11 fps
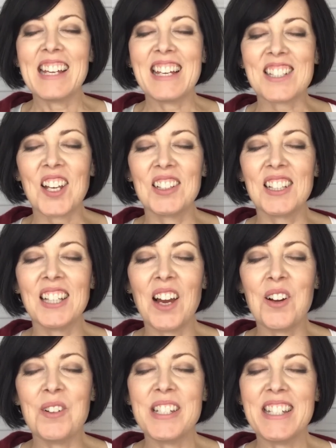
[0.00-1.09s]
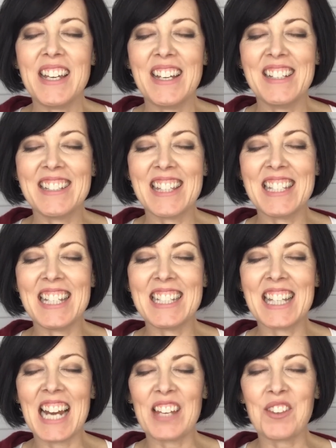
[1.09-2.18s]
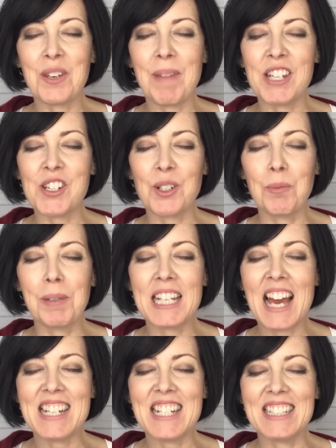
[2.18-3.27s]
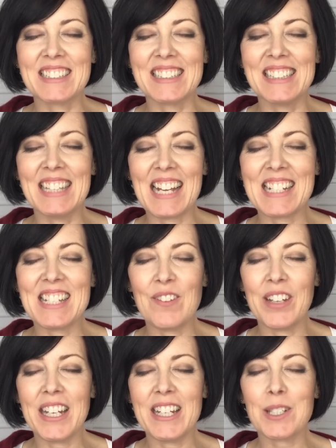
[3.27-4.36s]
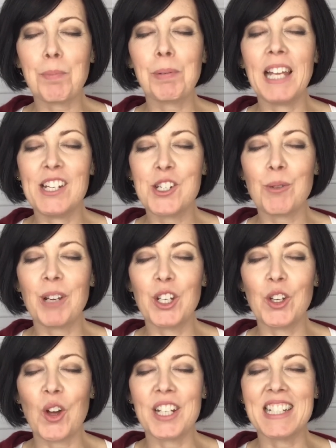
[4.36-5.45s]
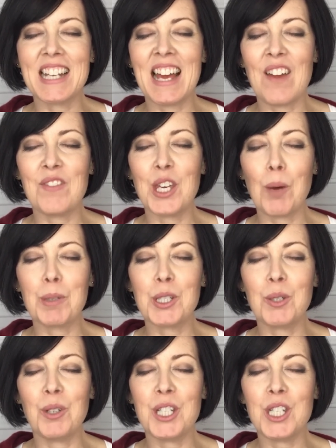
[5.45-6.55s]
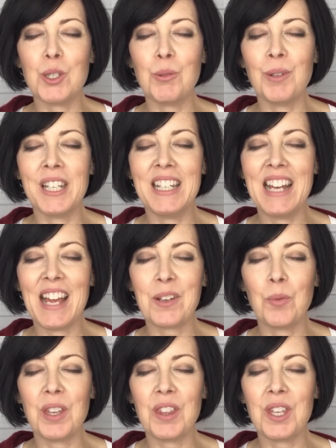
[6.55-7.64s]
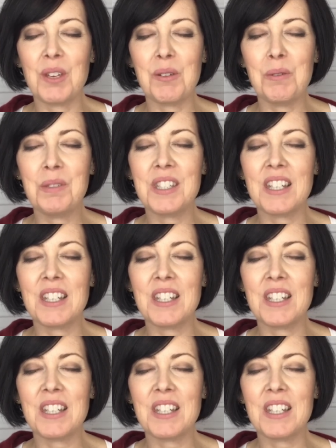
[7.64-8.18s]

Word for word: Ah, yes, hello, dears. This is the Ninth Dimensional Pleiadian Collective, and it is a pleasure and an honor to have the opportunity to connect with you.